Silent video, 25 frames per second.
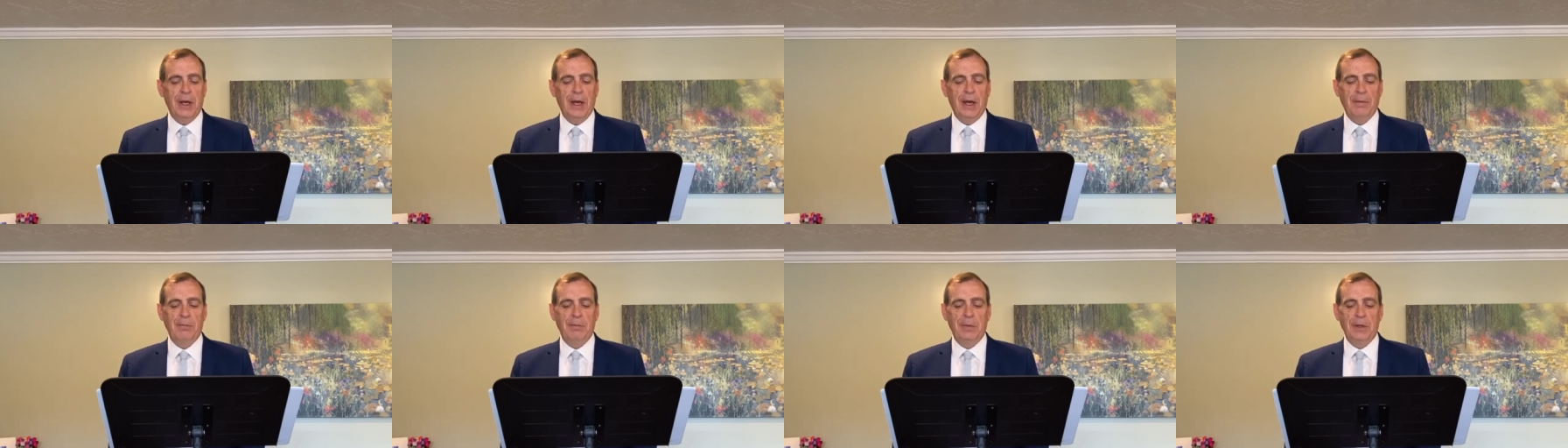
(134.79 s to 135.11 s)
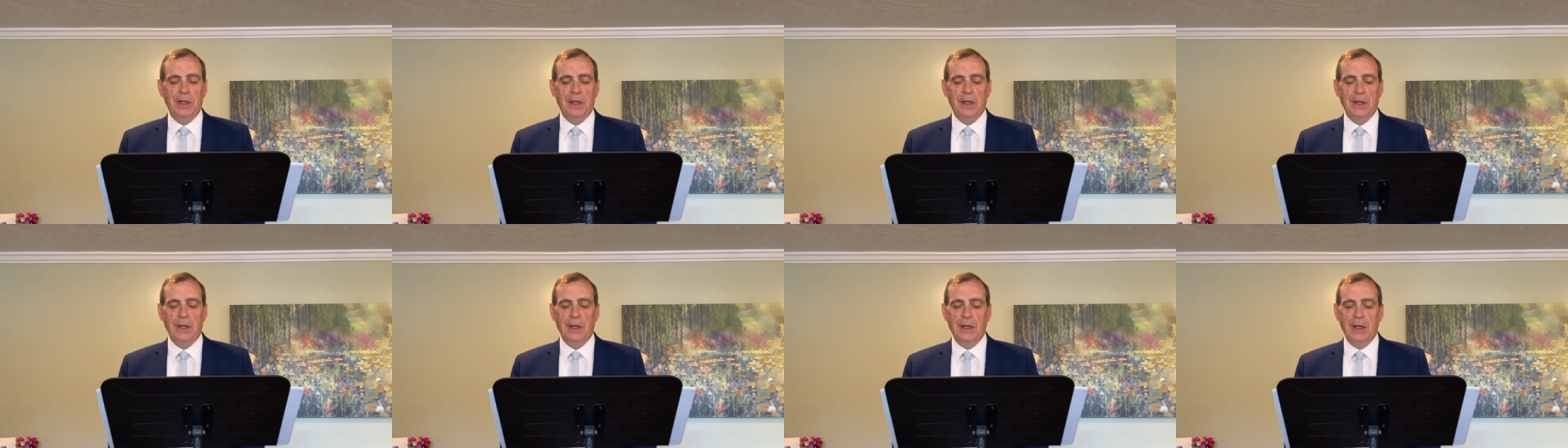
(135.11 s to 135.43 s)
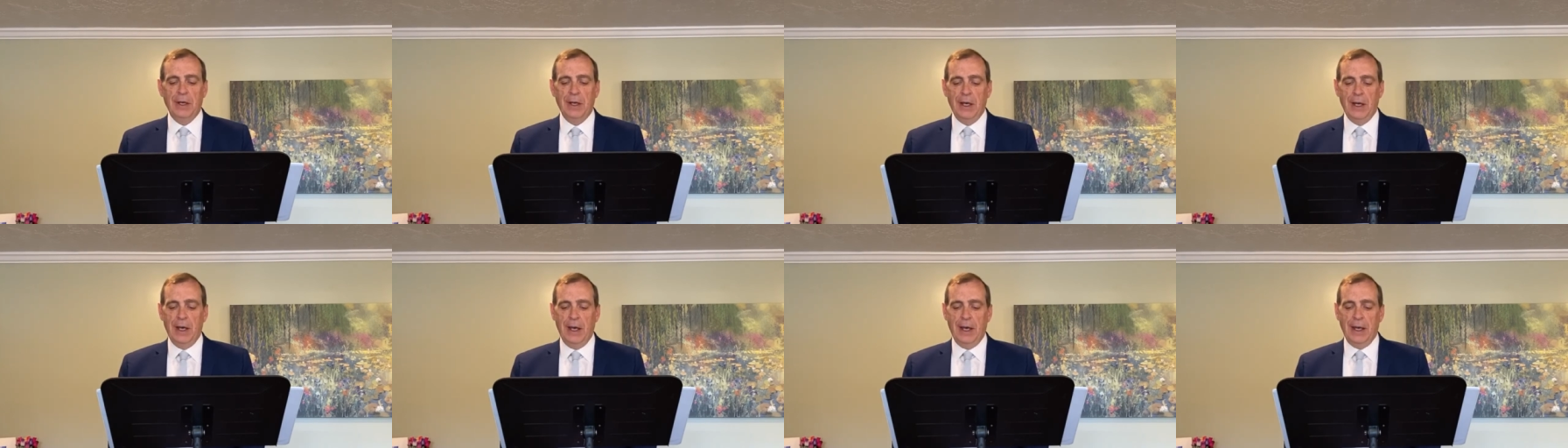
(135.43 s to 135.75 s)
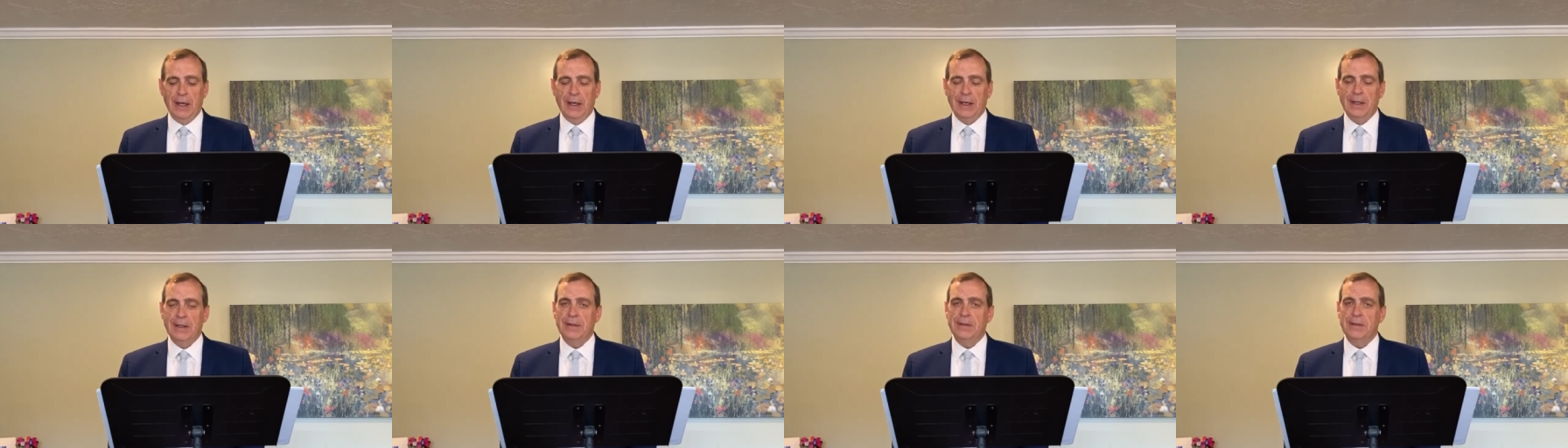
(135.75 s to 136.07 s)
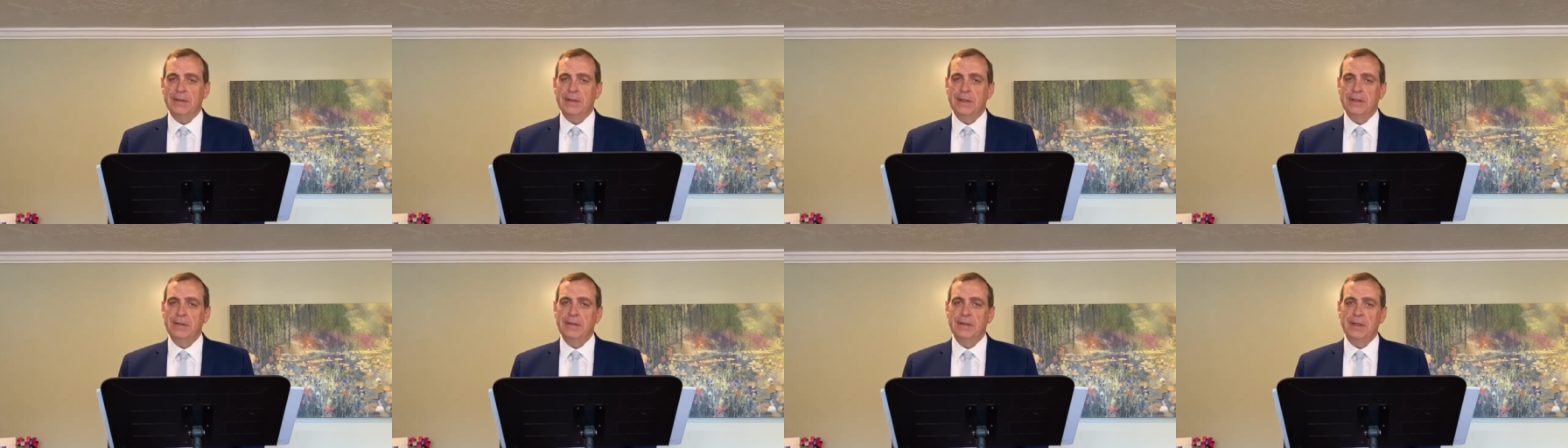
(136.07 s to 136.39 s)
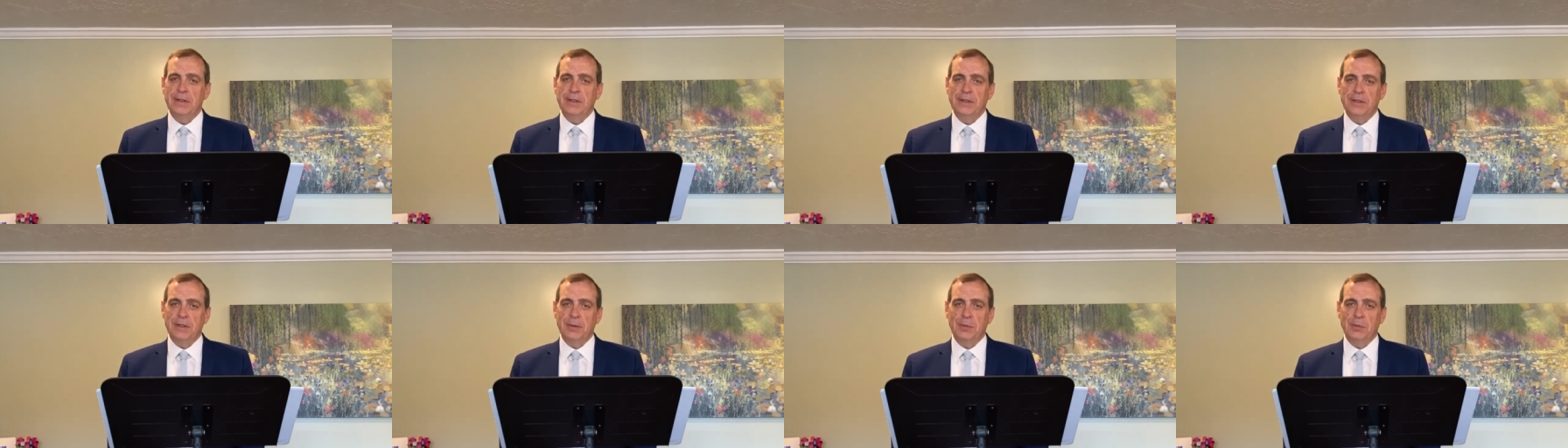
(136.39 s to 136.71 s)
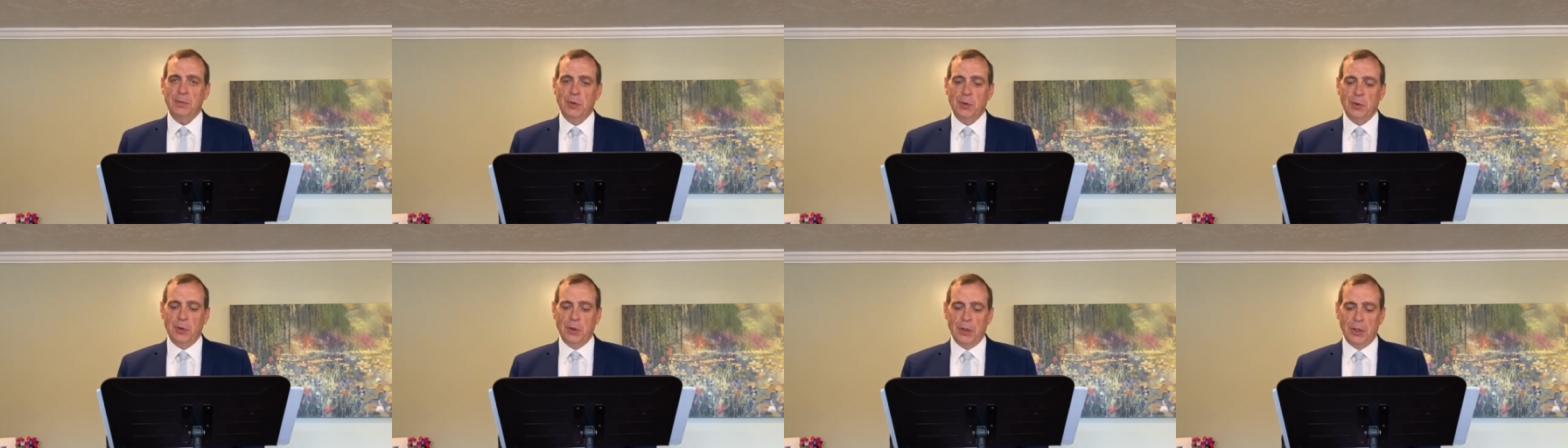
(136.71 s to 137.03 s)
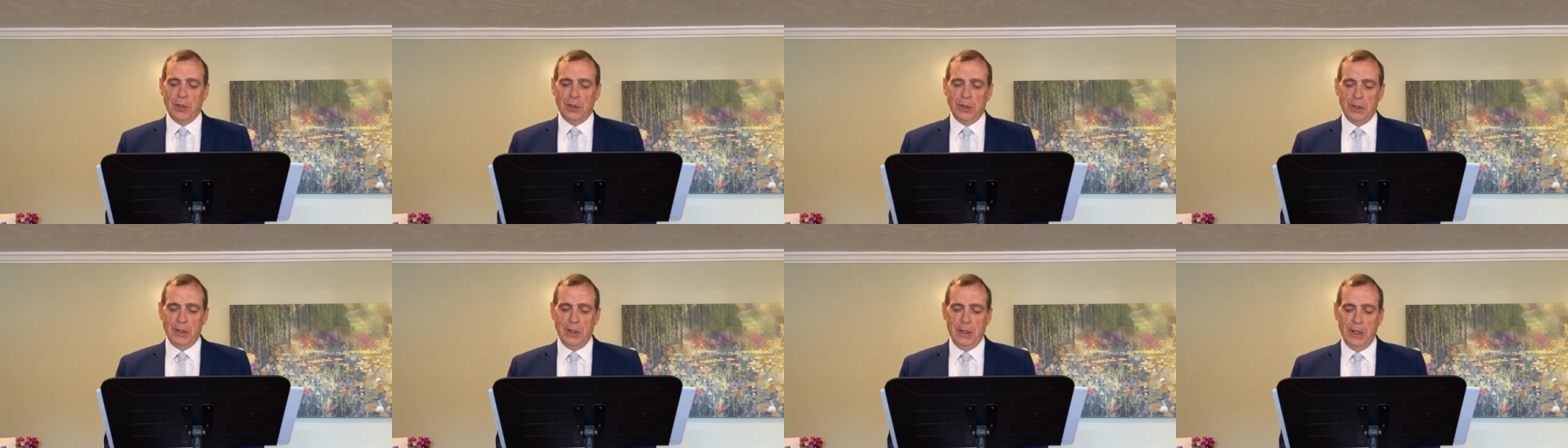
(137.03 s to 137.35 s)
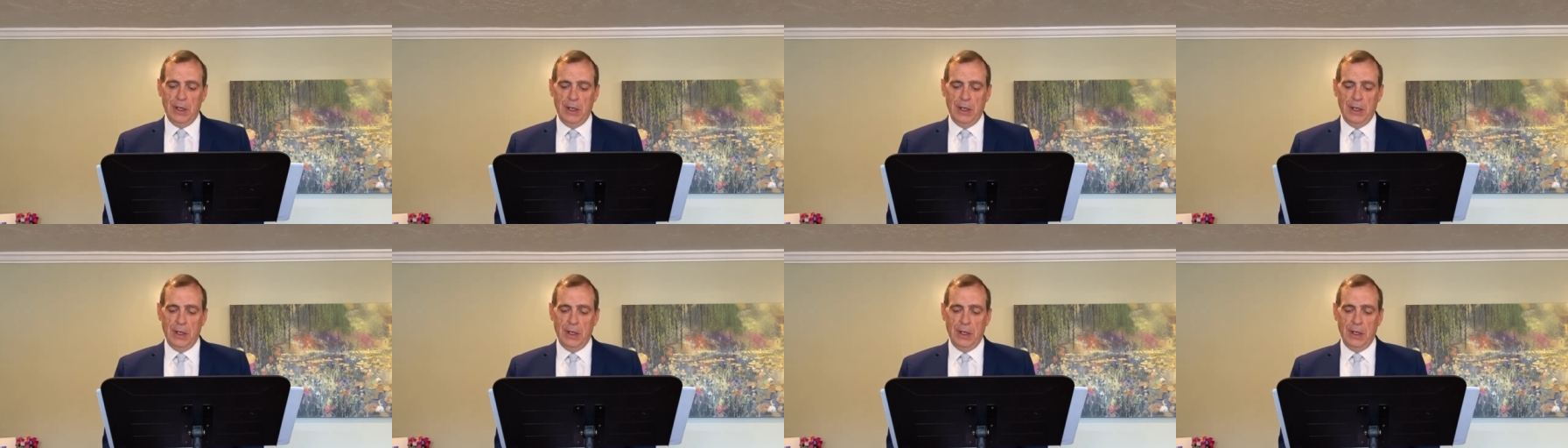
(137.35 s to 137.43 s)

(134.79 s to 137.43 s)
have been a, a consistent support